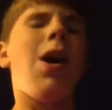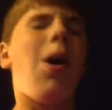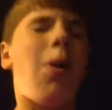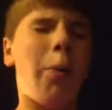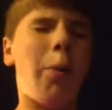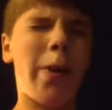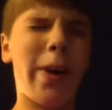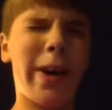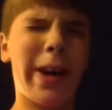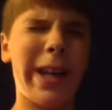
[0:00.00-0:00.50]

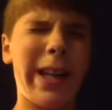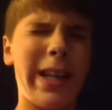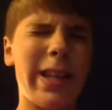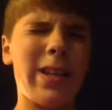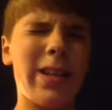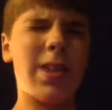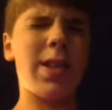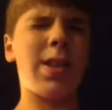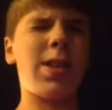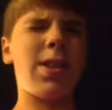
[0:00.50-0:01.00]
One,
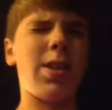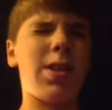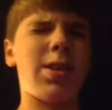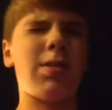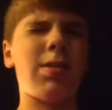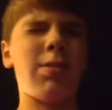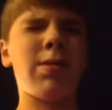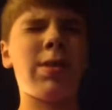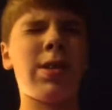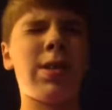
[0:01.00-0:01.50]

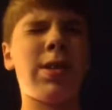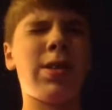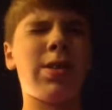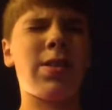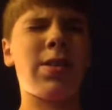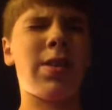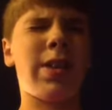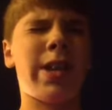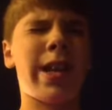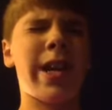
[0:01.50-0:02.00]
two,
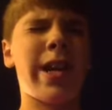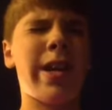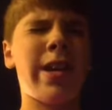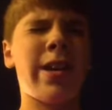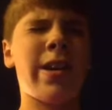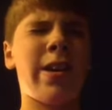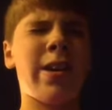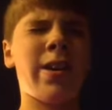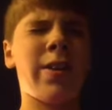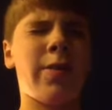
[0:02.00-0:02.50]
three,
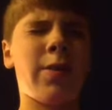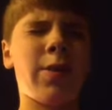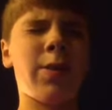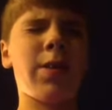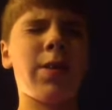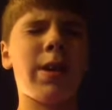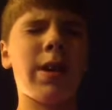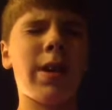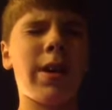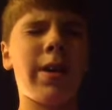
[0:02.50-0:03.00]

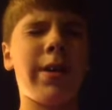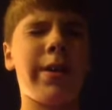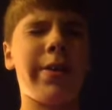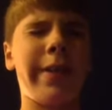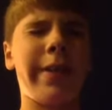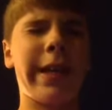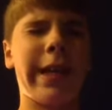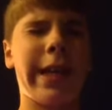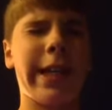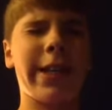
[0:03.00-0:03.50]
four,
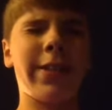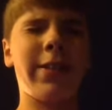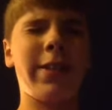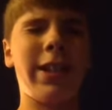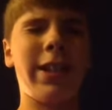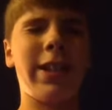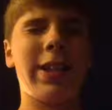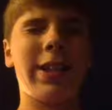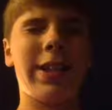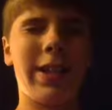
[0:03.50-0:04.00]
five
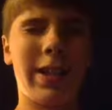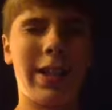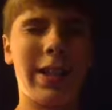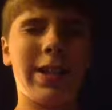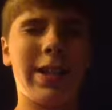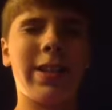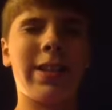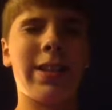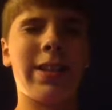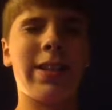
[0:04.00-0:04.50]

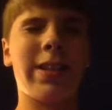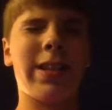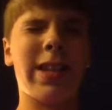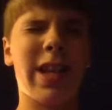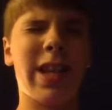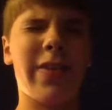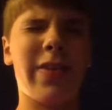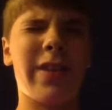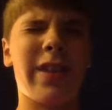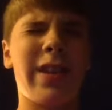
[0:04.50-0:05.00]
six,
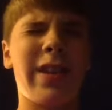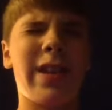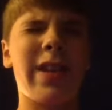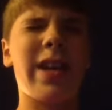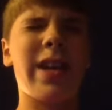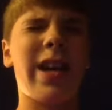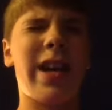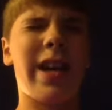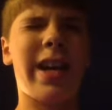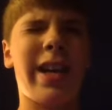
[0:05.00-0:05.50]
seven,
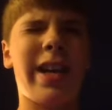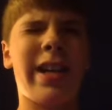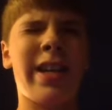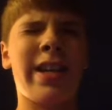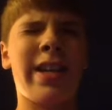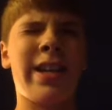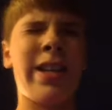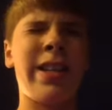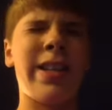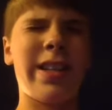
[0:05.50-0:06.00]
eight,
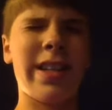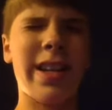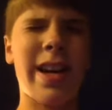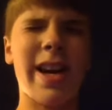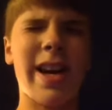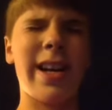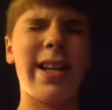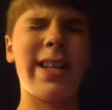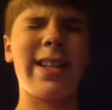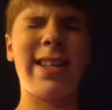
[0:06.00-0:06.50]

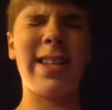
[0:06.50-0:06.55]
nine,